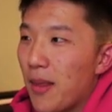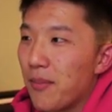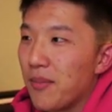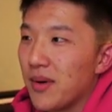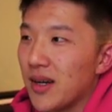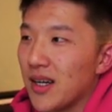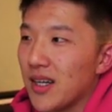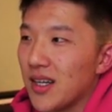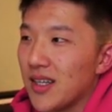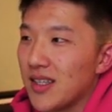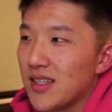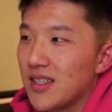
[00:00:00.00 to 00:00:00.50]

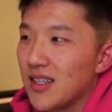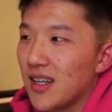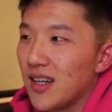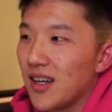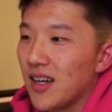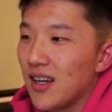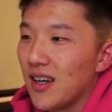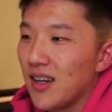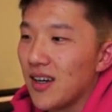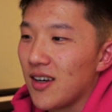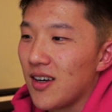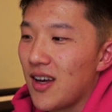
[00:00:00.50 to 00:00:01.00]
But
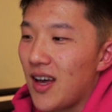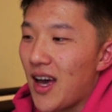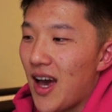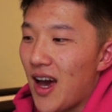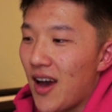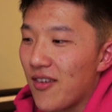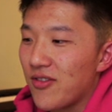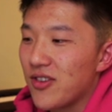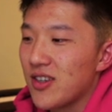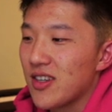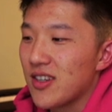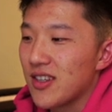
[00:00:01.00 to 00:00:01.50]
uh,
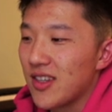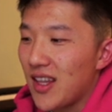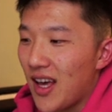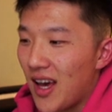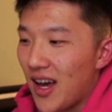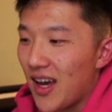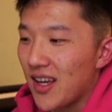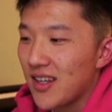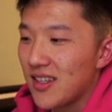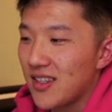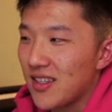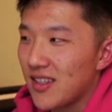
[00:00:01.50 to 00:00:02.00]
after
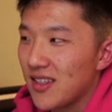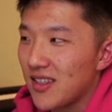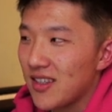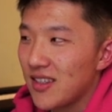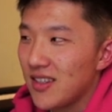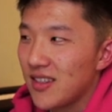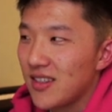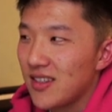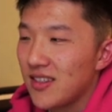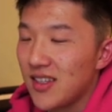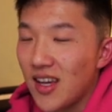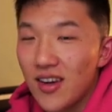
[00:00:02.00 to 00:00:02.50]
that
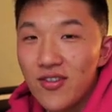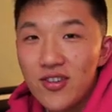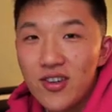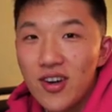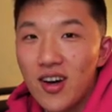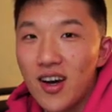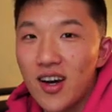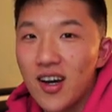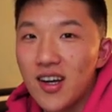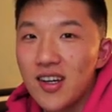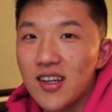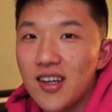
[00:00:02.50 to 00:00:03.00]

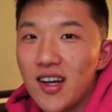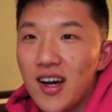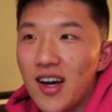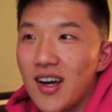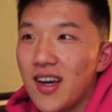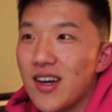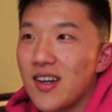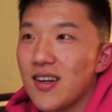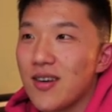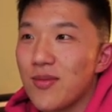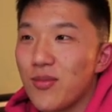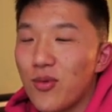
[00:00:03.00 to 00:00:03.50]
DevCon,
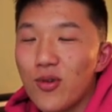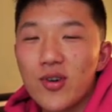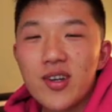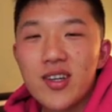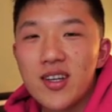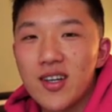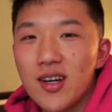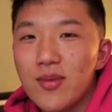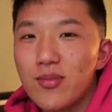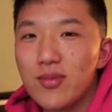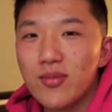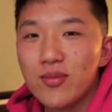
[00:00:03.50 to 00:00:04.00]
I ended up
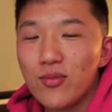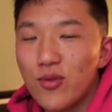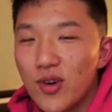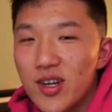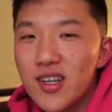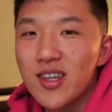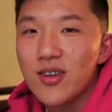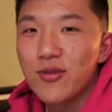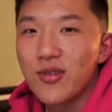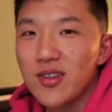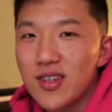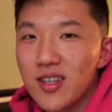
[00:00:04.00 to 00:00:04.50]
working up
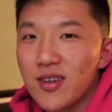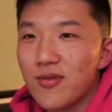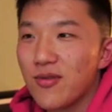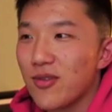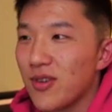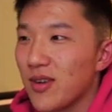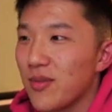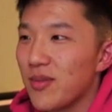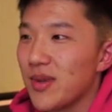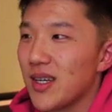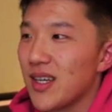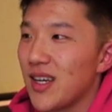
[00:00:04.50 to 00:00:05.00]
working with them
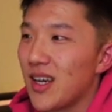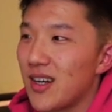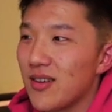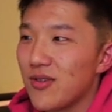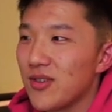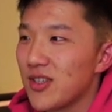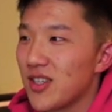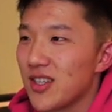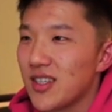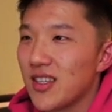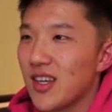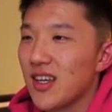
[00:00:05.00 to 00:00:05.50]
for a bit, and it
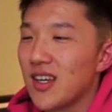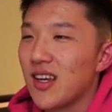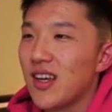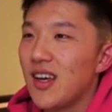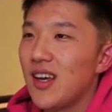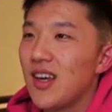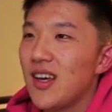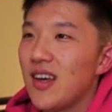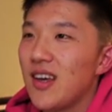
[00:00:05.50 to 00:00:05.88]
was just like